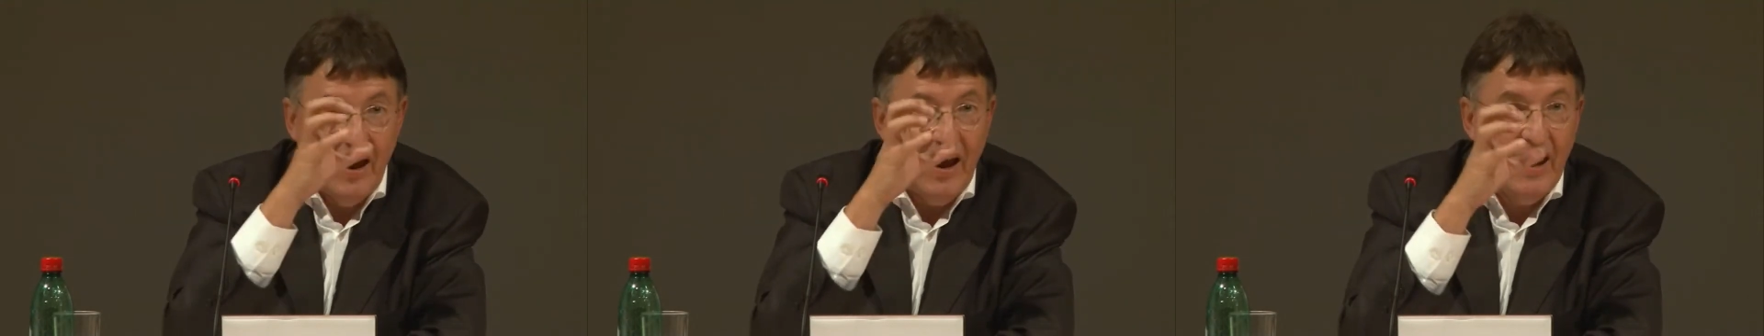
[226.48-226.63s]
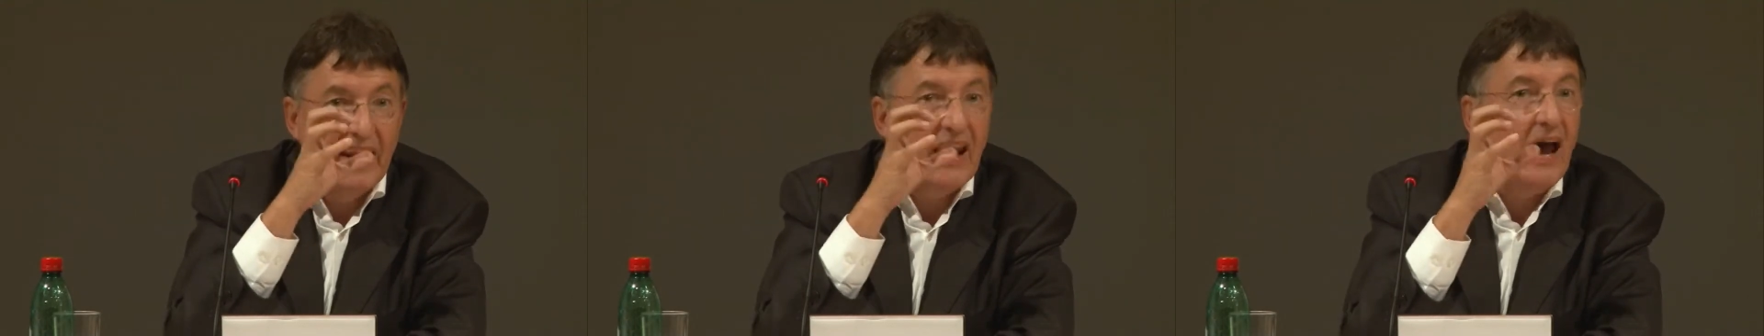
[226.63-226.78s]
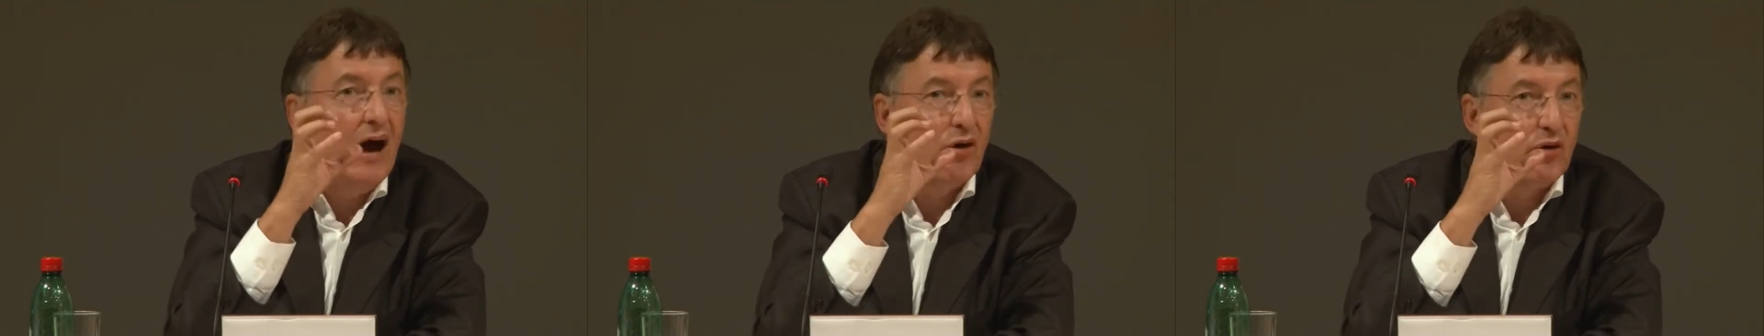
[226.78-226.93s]

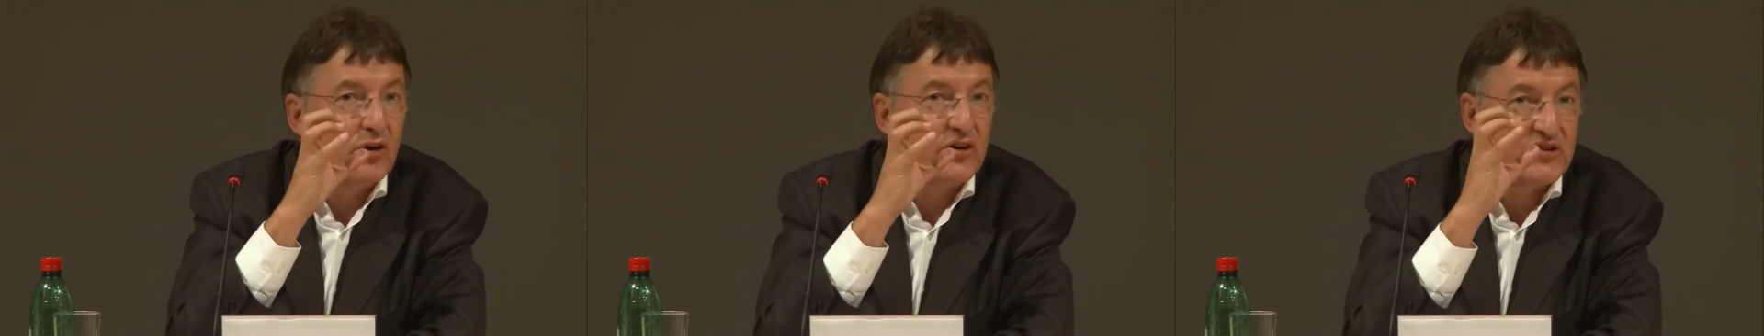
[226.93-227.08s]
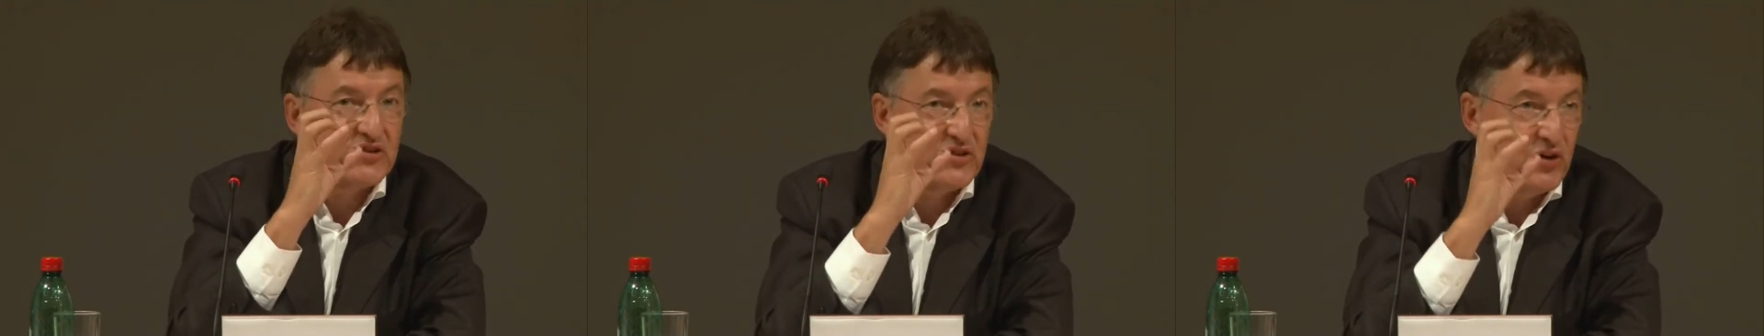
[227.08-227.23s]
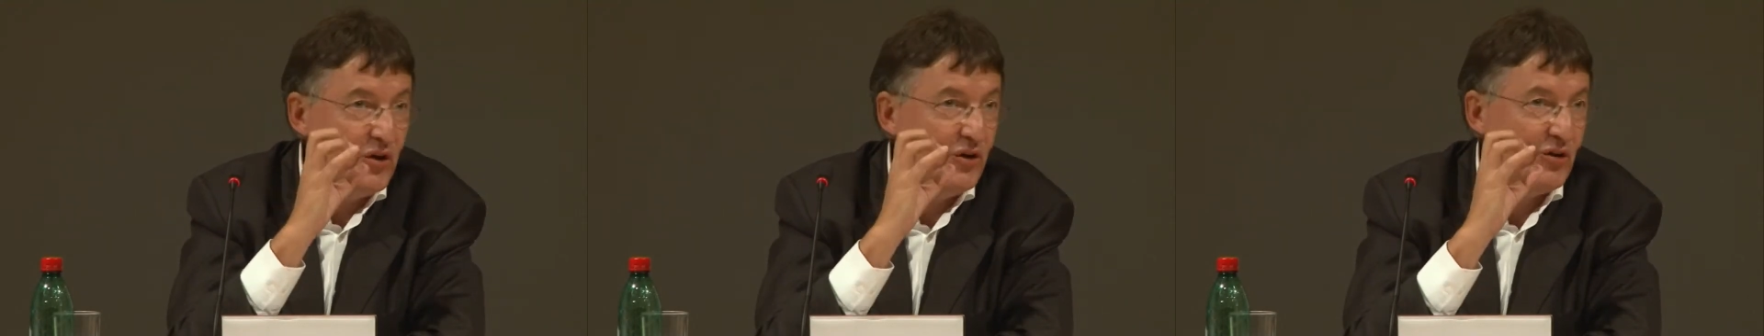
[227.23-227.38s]
in our
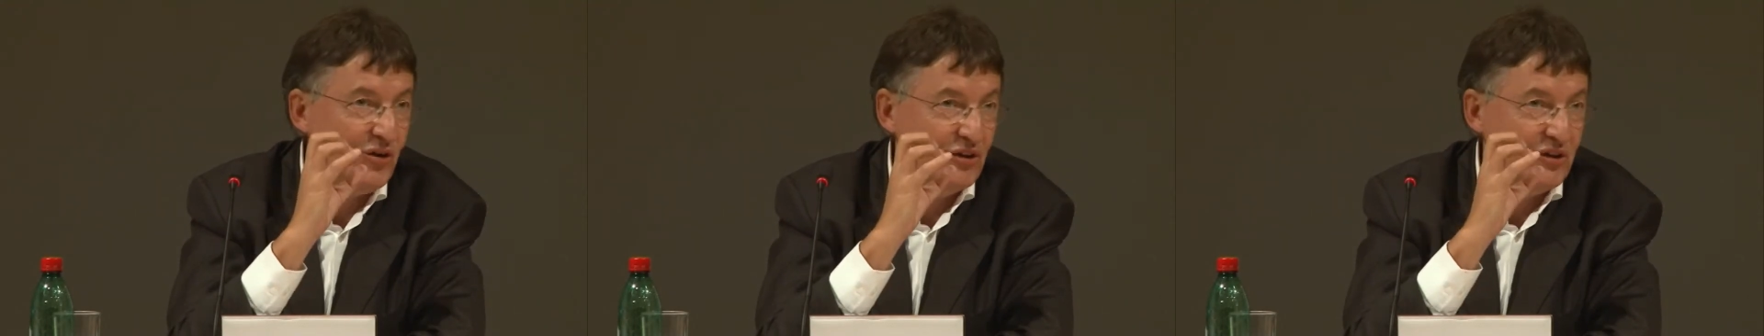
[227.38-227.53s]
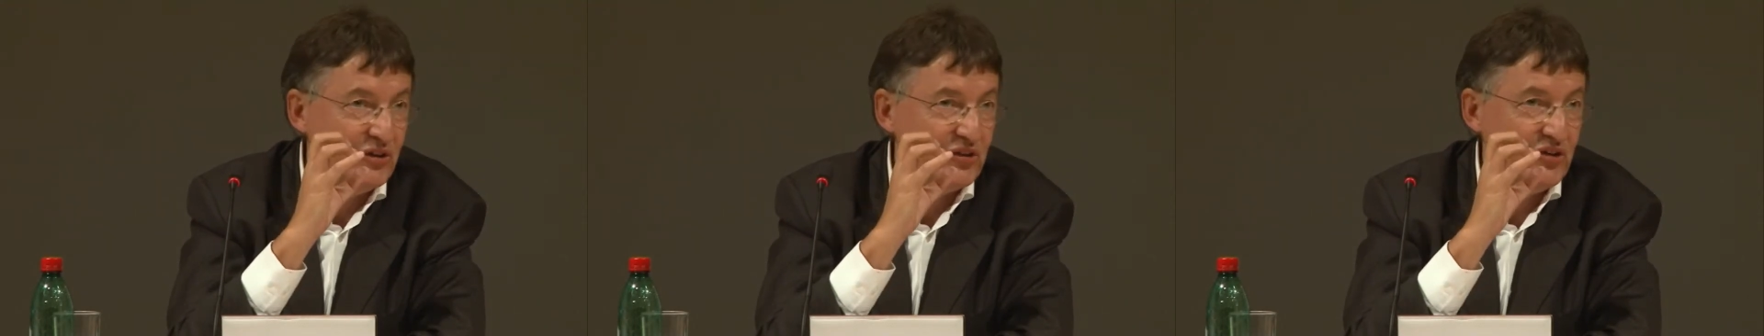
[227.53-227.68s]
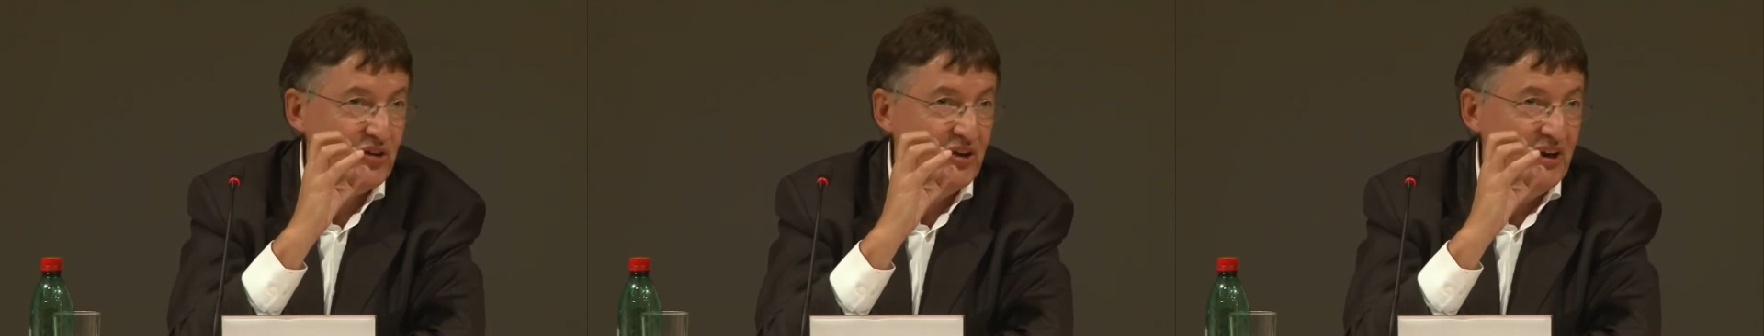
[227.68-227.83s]

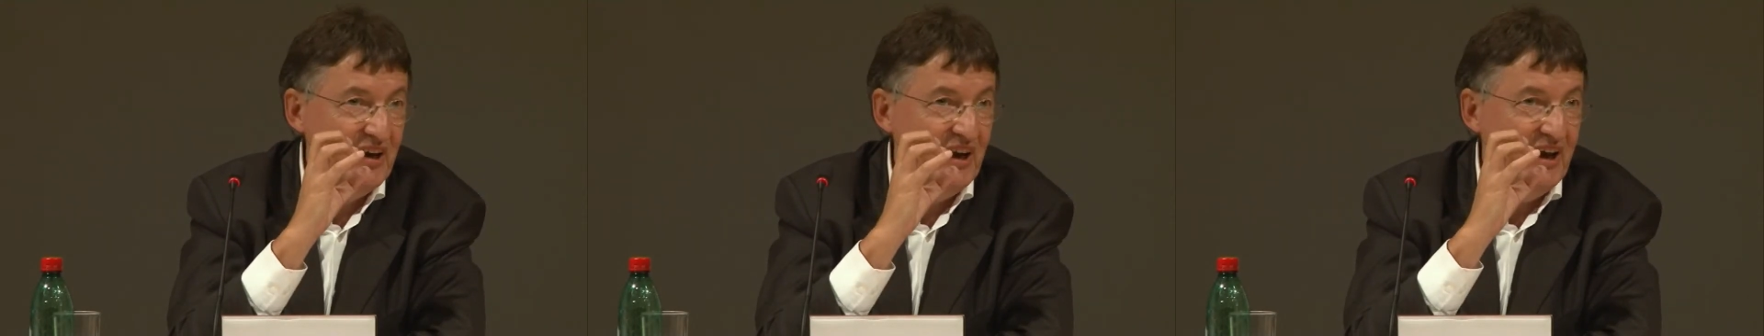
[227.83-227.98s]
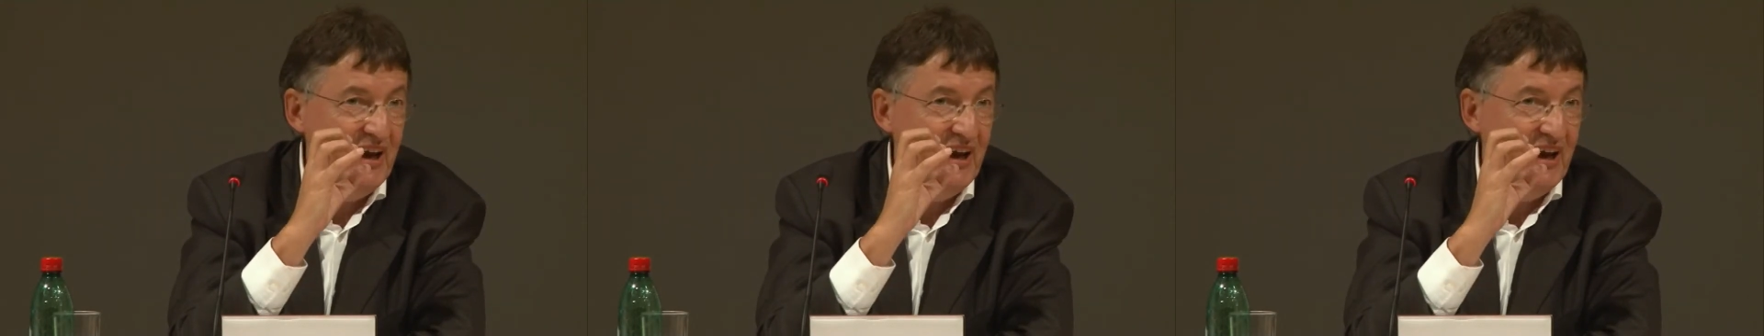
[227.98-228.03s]
circles